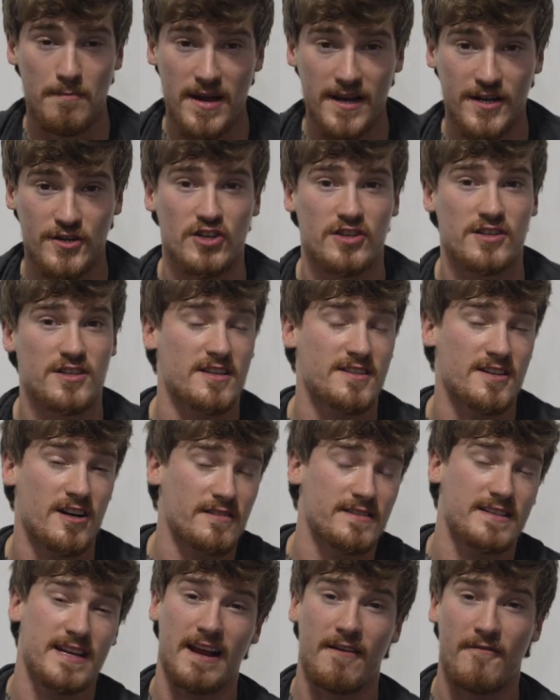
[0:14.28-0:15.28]
pictures, I
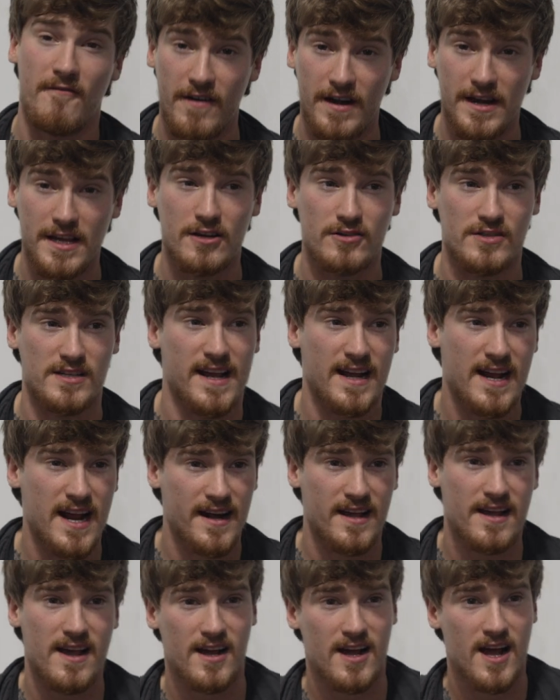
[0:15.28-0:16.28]
started taking videos, and I
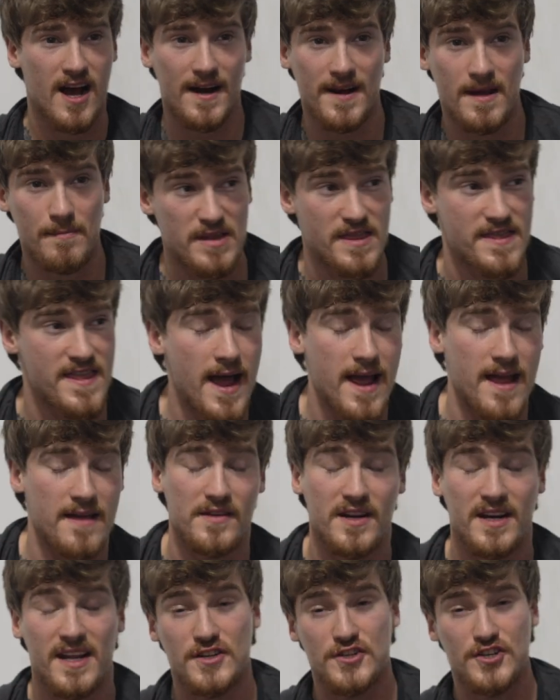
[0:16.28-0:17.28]
kind of got caught up in that, and
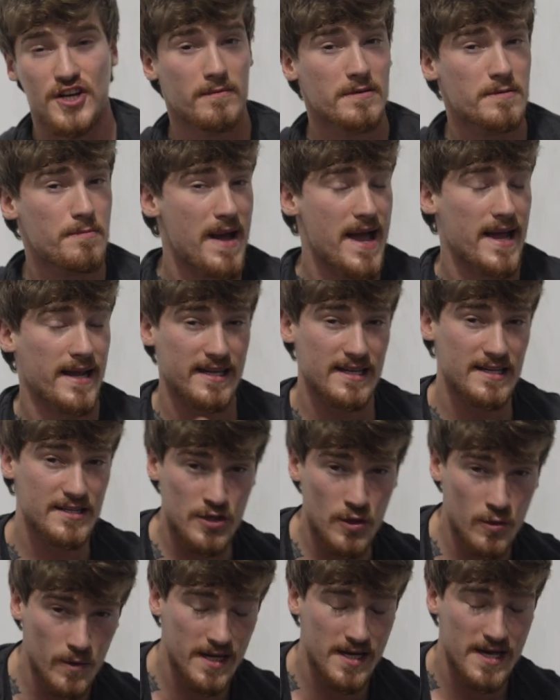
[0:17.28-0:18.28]
then I jumped back
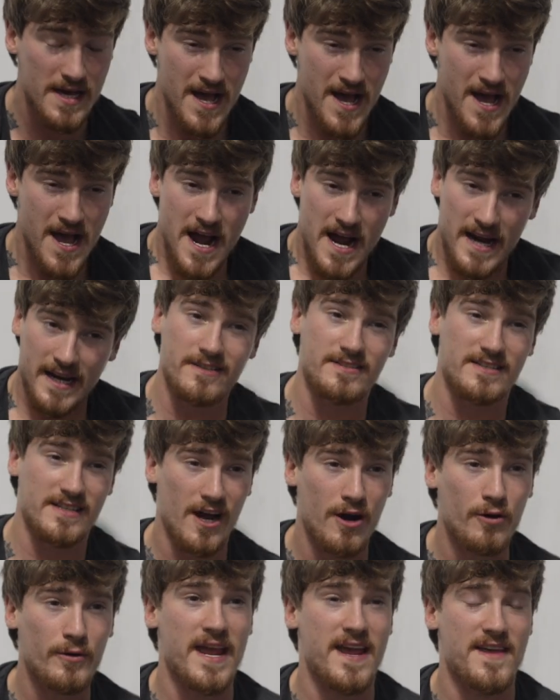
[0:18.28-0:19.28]
into it, and I was like,
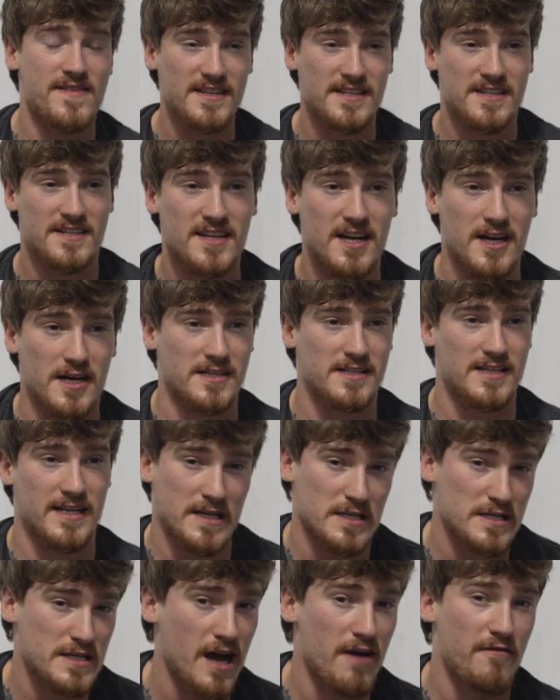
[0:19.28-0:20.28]
okay, this sucks. Like,
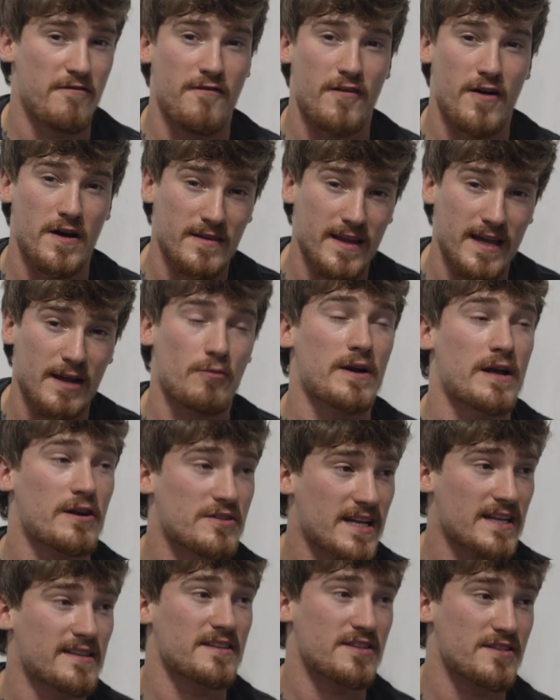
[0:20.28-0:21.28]
it's not fun, like, when I was
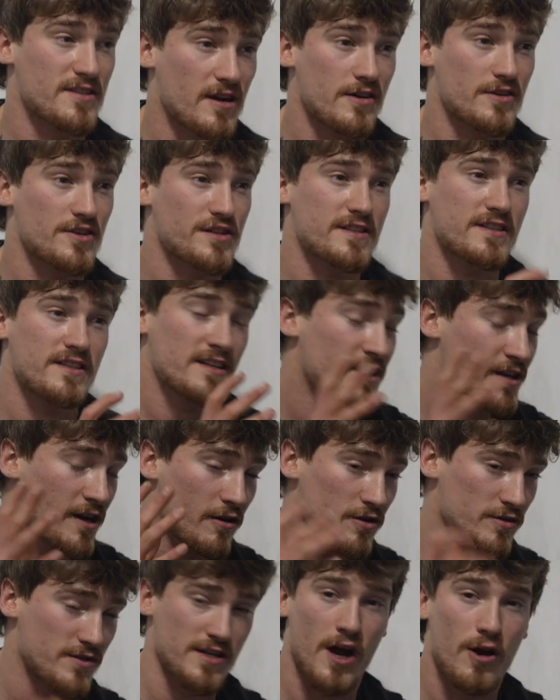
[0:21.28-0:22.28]
at the start, just, you
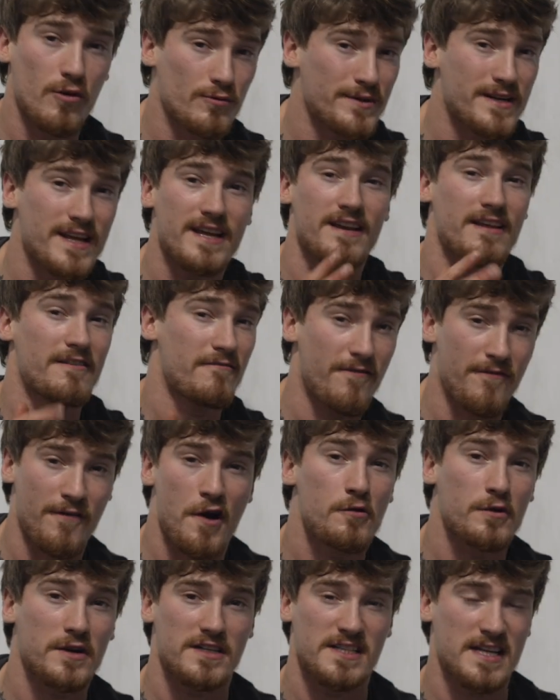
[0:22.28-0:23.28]
know, zoned in and
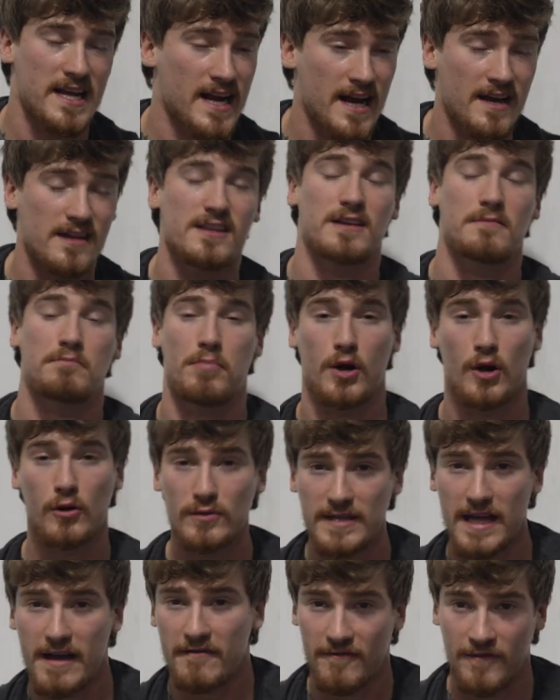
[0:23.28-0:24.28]
focused. I kind of, like,
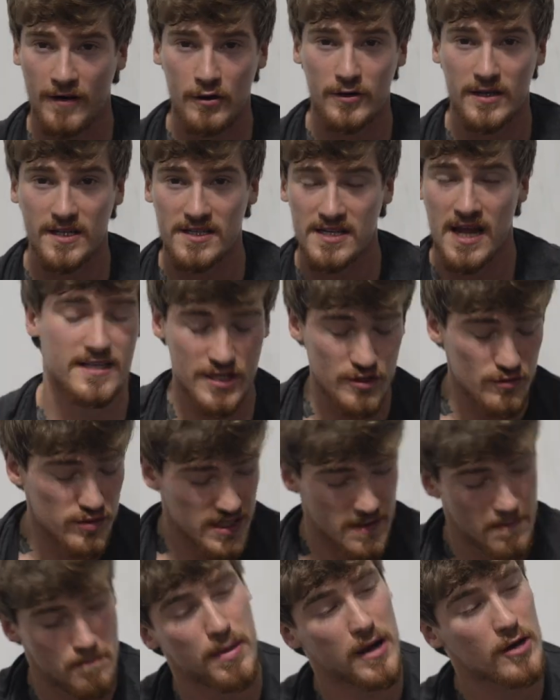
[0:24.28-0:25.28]
broke that focus to do
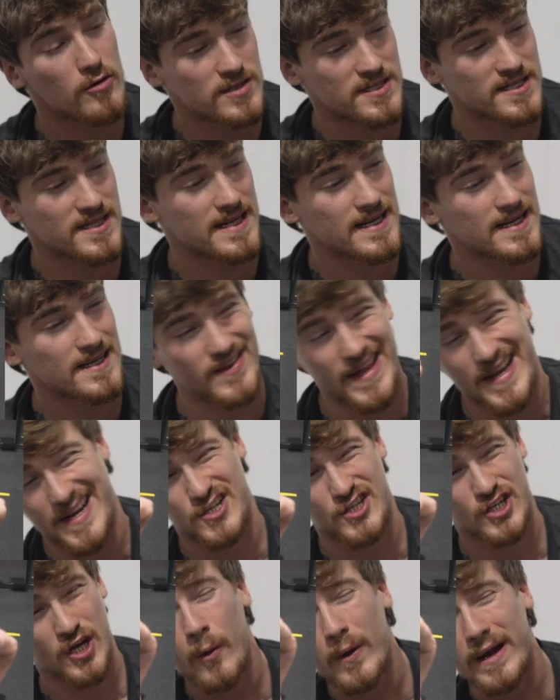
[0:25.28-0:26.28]
some boasting and, like,
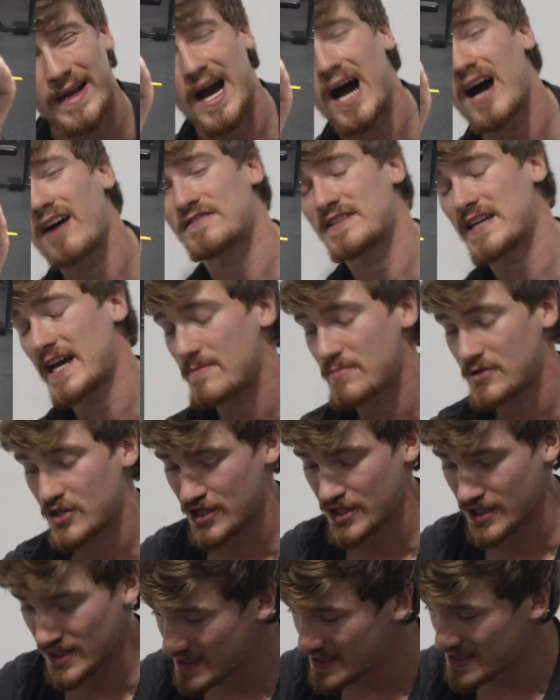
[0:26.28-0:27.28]
showing off type
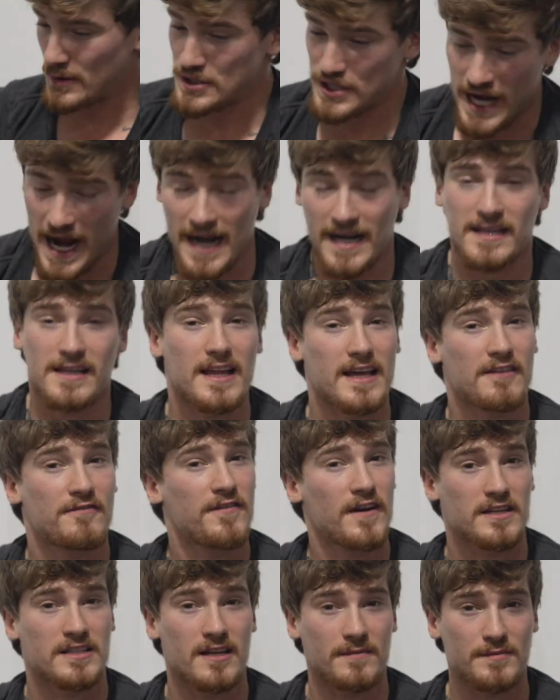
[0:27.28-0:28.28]
shit, which kind of, like,
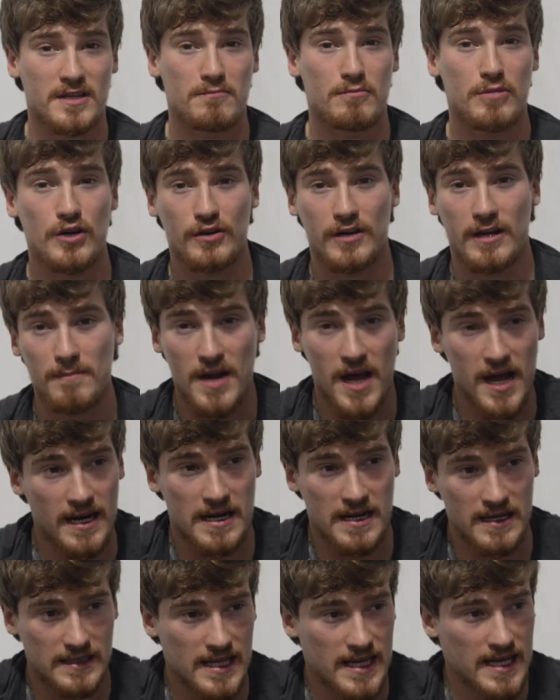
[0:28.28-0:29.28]
fucked up the mood, I'm not
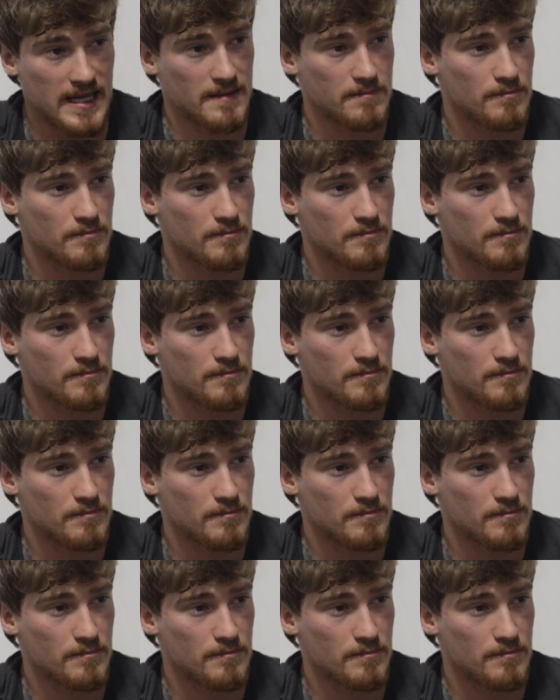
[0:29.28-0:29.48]
gonna lie.